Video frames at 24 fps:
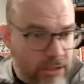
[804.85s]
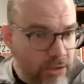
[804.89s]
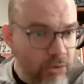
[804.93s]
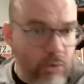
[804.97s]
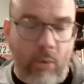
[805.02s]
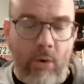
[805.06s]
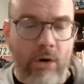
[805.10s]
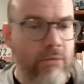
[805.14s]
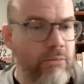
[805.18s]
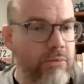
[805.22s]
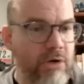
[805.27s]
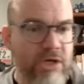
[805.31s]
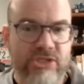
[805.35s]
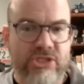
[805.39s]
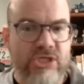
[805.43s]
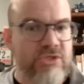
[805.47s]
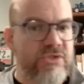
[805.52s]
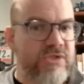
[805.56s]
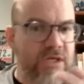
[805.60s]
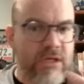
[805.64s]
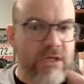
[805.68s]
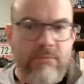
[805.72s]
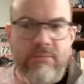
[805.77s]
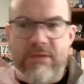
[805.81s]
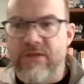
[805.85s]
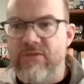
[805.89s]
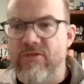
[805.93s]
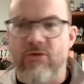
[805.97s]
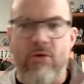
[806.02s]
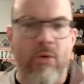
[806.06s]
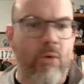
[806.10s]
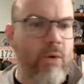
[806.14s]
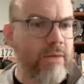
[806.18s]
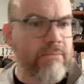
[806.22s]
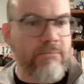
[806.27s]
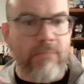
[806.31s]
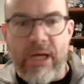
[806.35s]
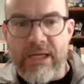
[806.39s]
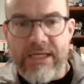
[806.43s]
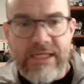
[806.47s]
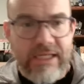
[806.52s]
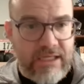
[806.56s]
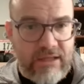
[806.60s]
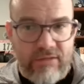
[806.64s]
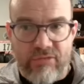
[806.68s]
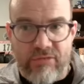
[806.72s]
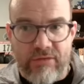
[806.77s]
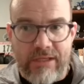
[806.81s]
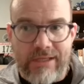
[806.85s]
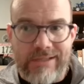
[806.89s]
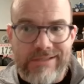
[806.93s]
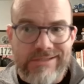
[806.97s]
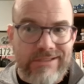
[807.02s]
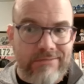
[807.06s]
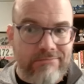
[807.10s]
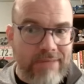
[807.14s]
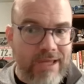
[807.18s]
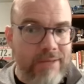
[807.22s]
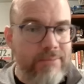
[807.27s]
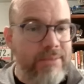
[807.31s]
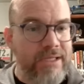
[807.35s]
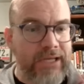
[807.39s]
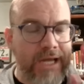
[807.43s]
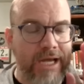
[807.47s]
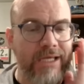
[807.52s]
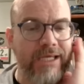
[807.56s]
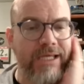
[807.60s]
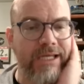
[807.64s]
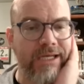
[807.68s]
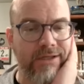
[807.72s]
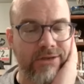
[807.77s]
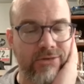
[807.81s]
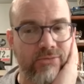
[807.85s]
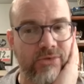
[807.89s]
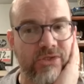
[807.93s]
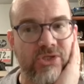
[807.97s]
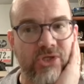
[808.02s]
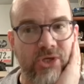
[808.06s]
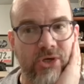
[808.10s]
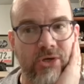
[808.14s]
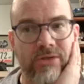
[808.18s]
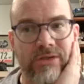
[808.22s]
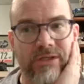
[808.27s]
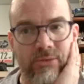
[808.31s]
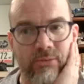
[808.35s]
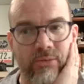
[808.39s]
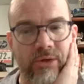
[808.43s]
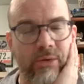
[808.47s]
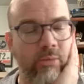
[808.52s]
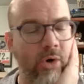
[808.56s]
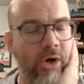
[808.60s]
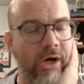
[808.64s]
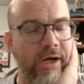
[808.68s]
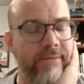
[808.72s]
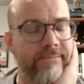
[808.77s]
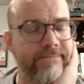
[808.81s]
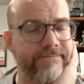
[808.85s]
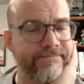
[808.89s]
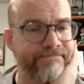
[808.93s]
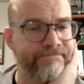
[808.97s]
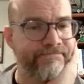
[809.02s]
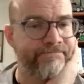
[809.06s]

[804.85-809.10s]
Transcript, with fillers: or we're just going to be throwing money at things and maybe not getting the return that we want.